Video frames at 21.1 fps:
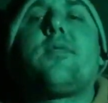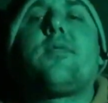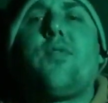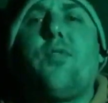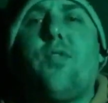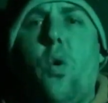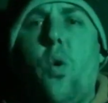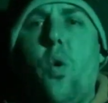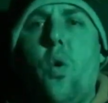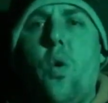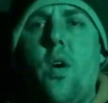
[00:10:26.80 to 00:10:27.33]

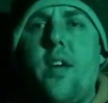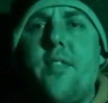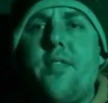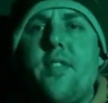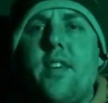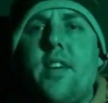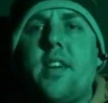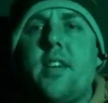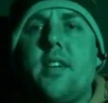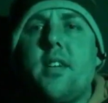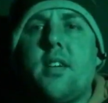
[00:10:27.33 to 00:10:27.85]
4, I
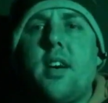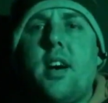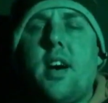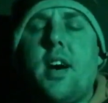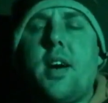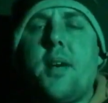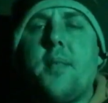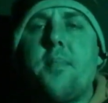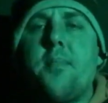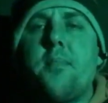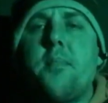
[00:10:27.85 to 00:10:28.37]
think,
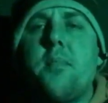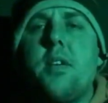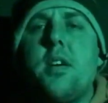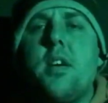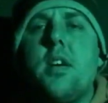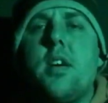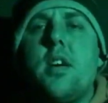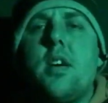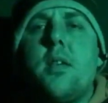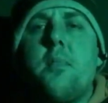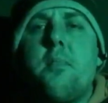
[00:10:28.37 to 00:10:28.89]

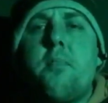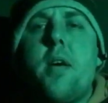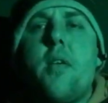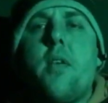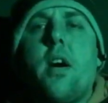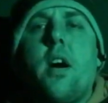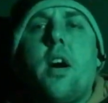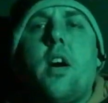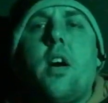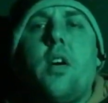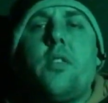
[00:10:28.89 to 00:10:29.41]

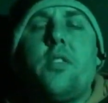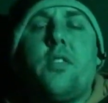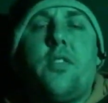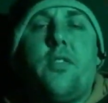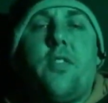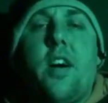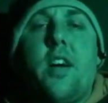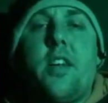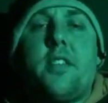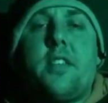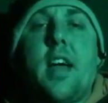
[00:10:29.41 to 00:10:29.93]
mirror on the
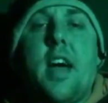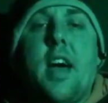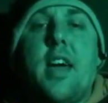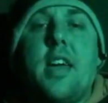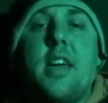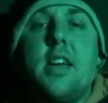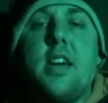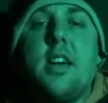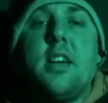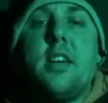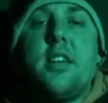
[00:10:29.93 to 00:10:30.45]
3rd
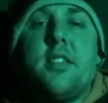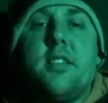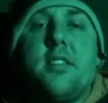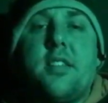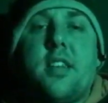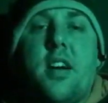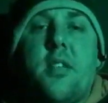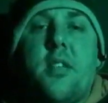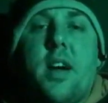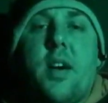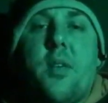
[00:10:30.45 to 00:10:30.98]
day.
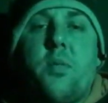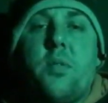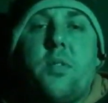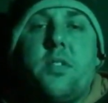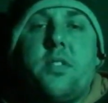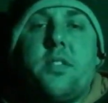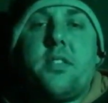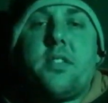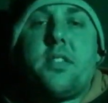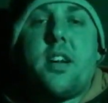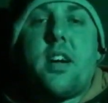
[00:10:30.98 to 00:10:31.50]
So that
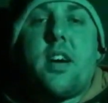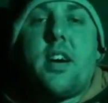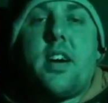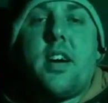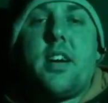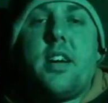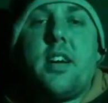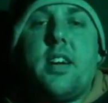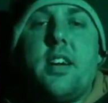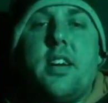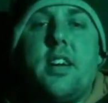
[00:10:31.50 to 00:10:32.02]
was a
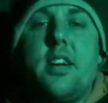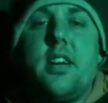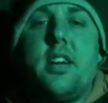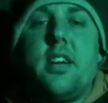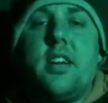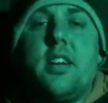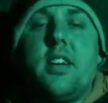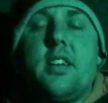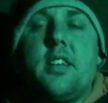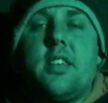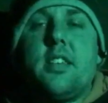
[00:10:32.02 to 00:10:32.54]

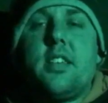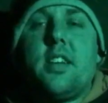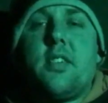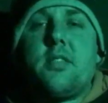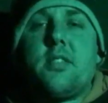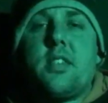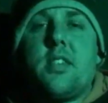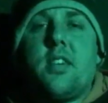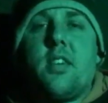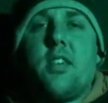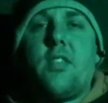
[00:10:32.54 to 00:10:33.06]

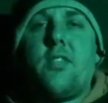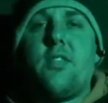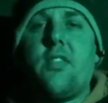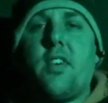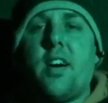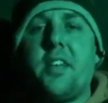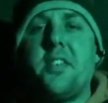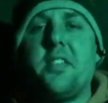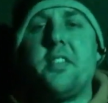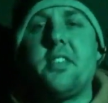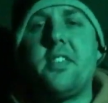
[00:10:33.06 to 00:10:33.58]
lot of
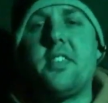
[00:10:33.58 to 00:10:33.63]
fun.